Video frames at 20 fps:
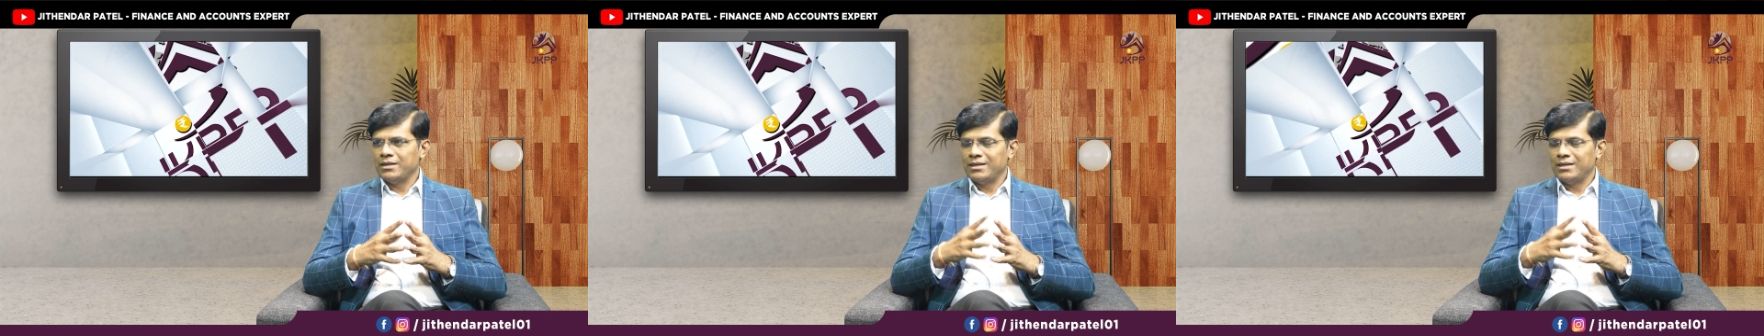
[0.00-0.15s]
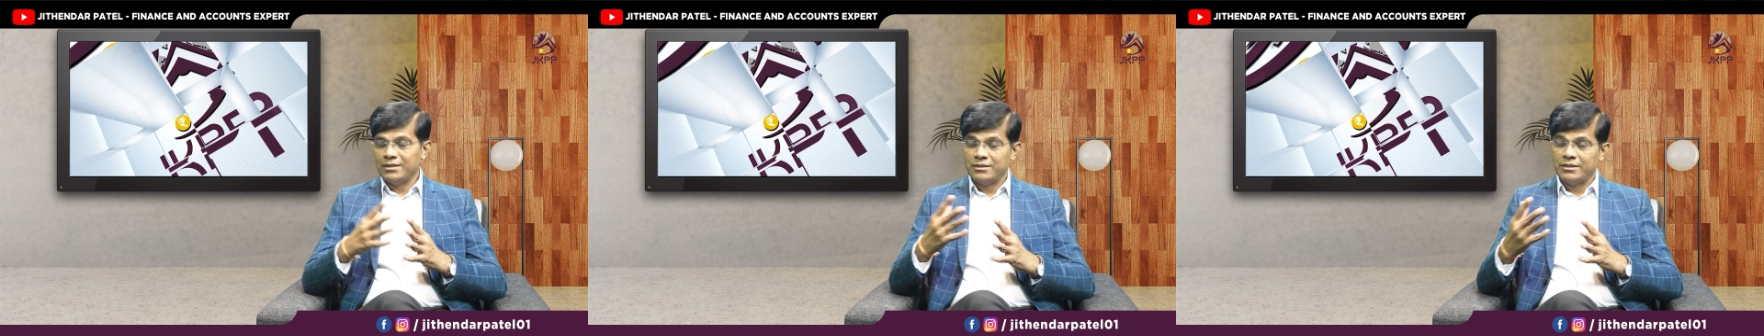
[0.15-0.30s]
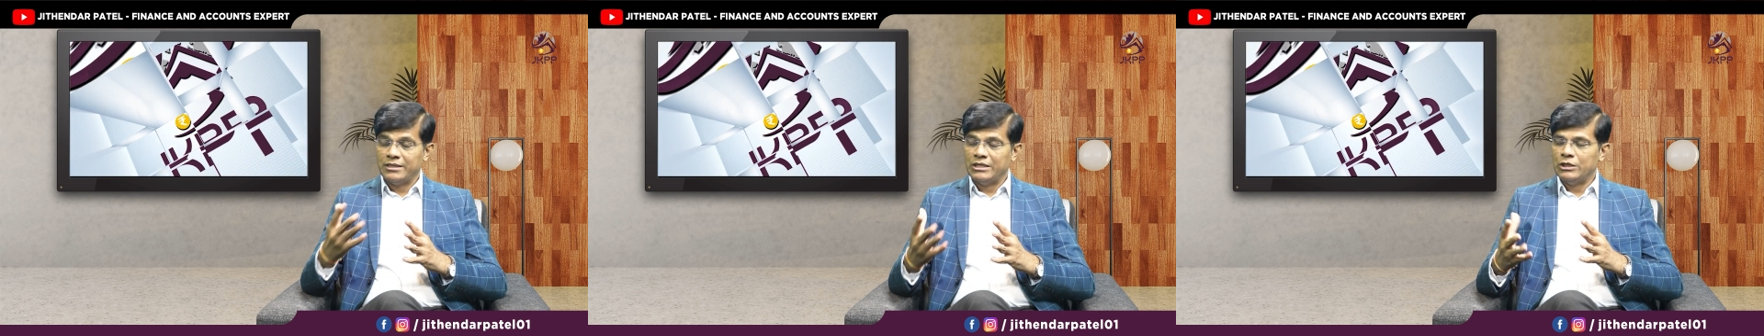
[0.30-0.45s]

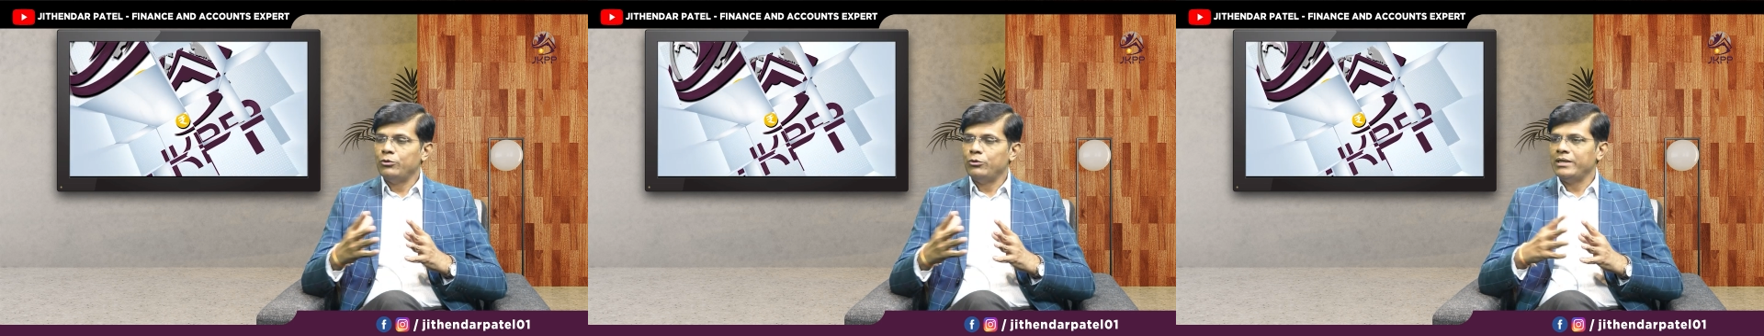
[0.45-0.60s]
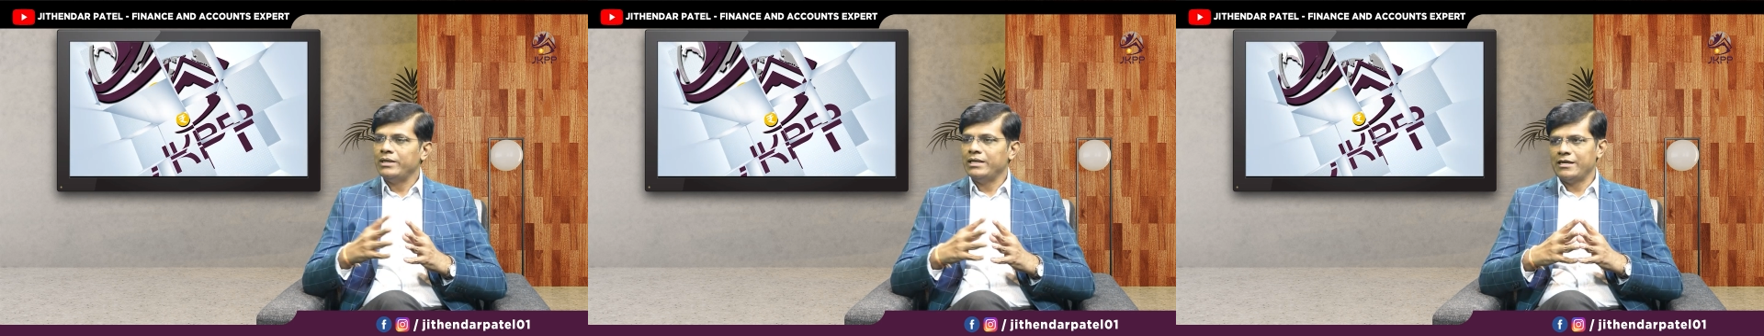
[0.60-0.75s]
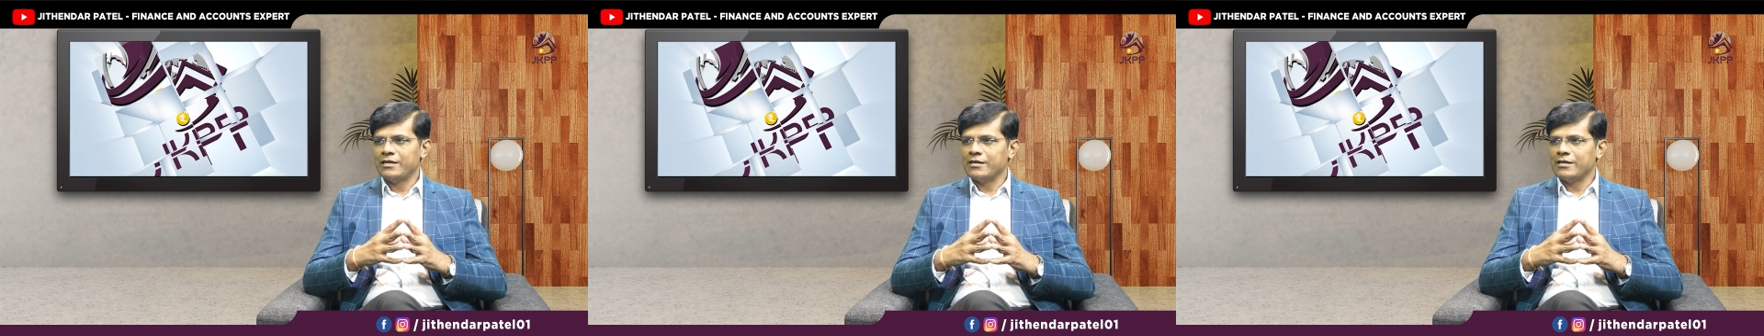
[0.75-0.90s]
under the new
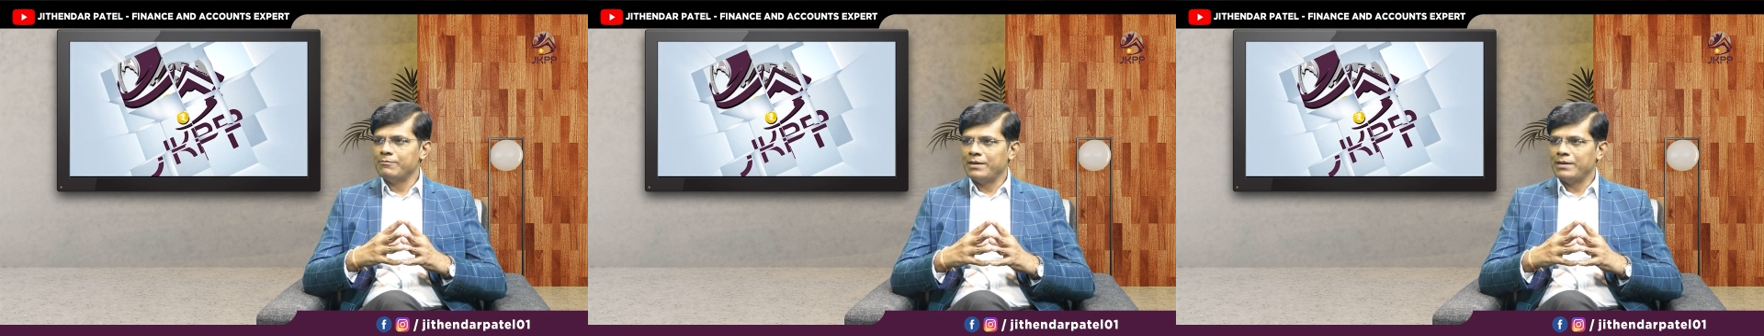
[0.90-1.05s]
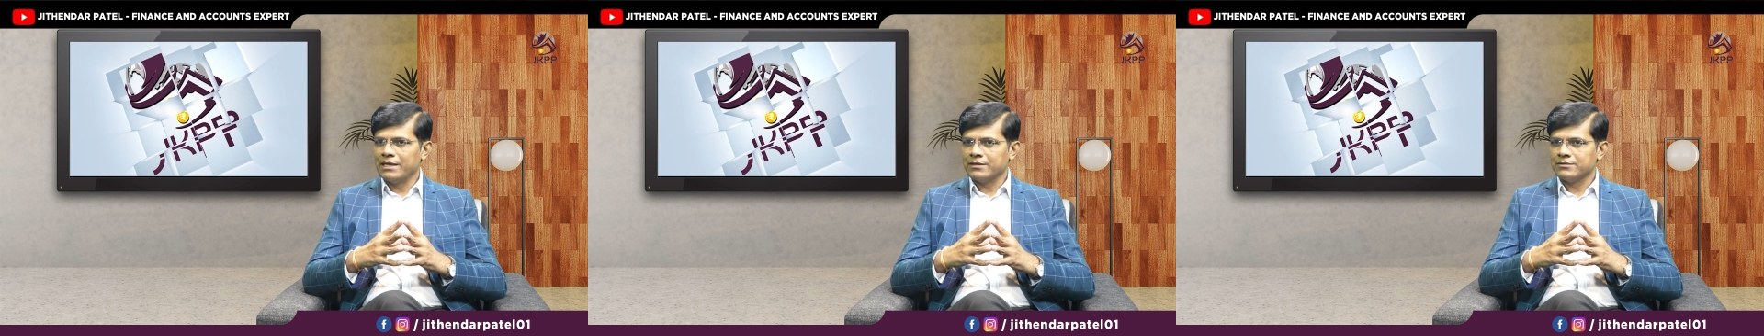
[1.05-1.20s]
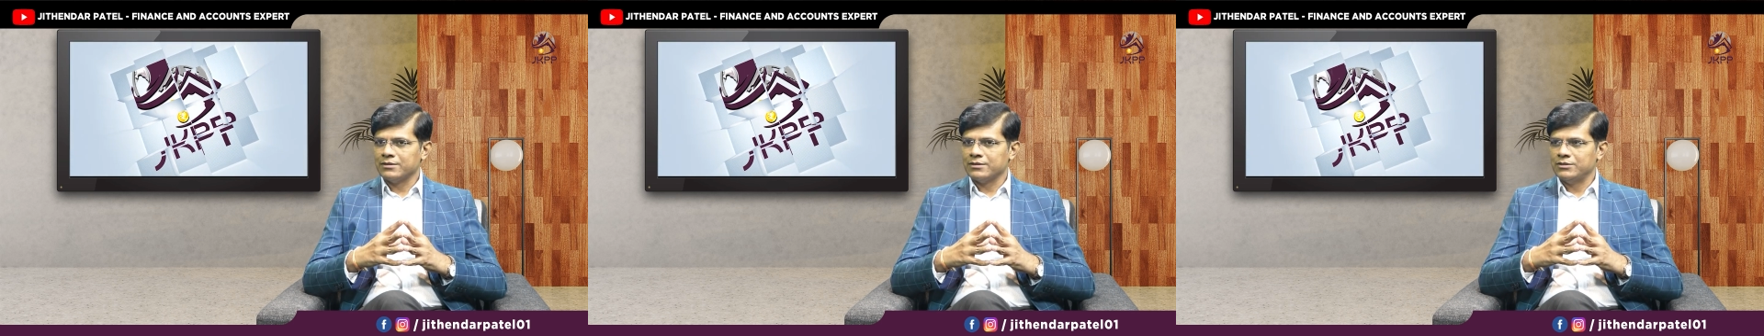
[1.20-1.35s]
income
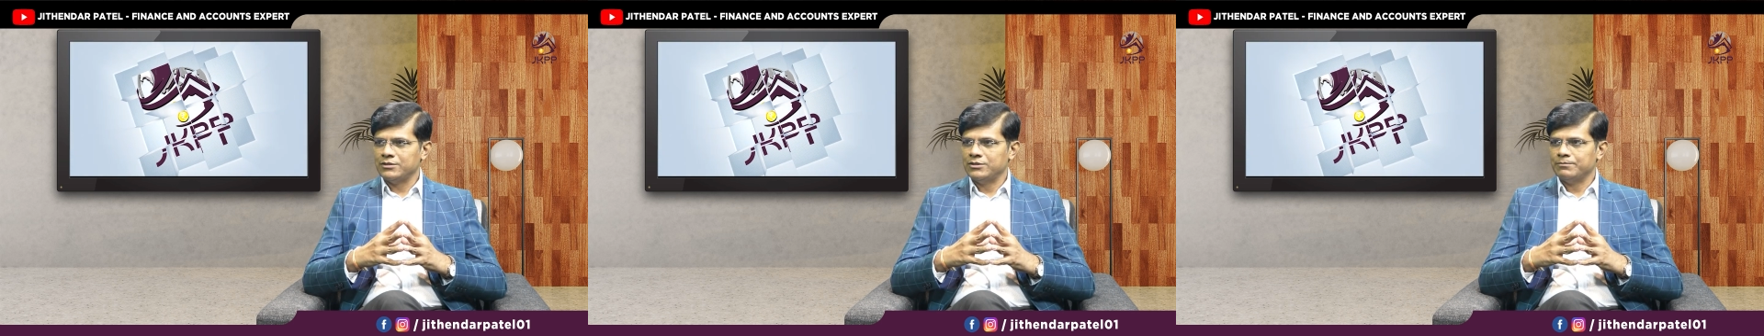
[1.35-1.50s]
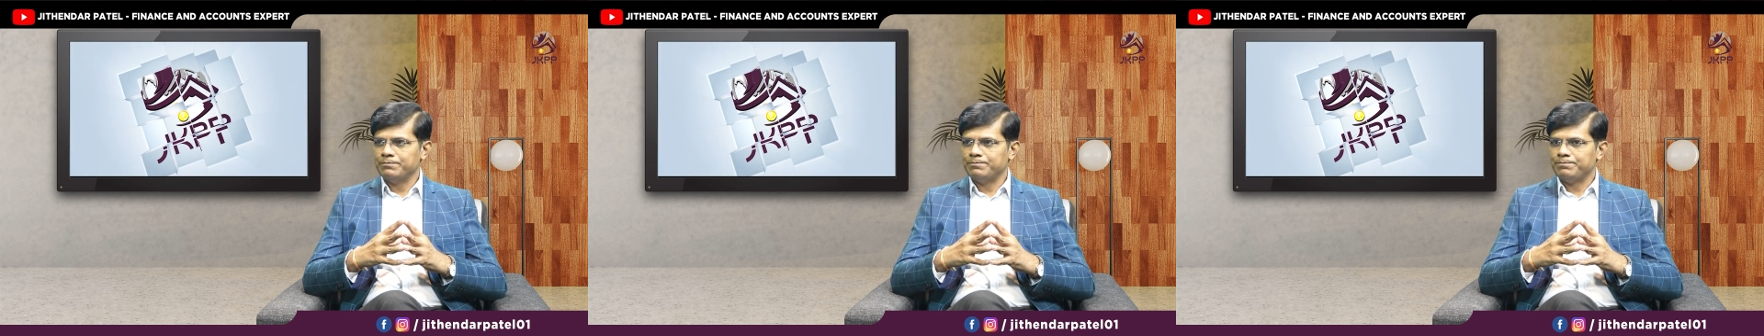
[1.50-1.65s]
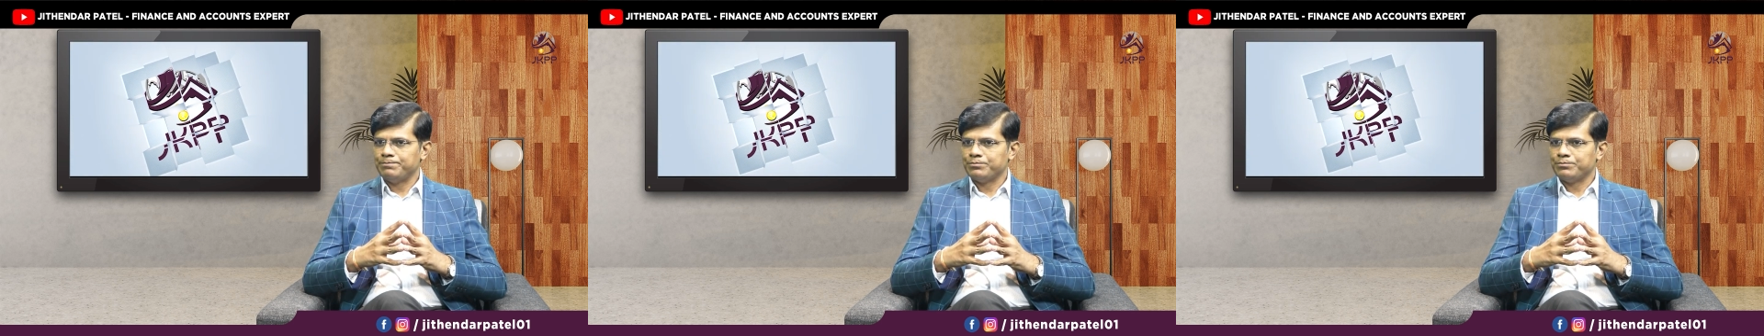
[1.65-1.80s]
tax
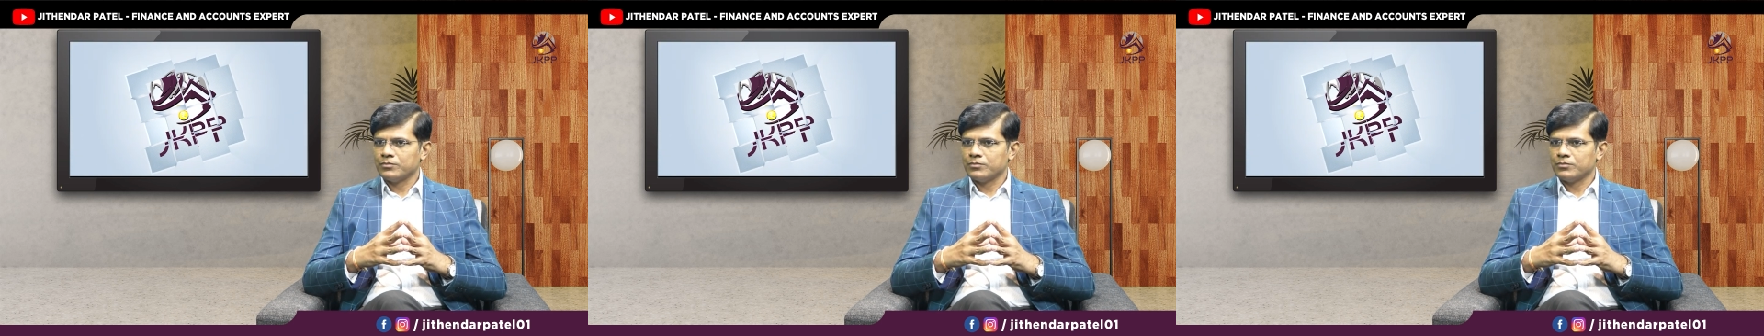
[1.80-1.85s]
regime.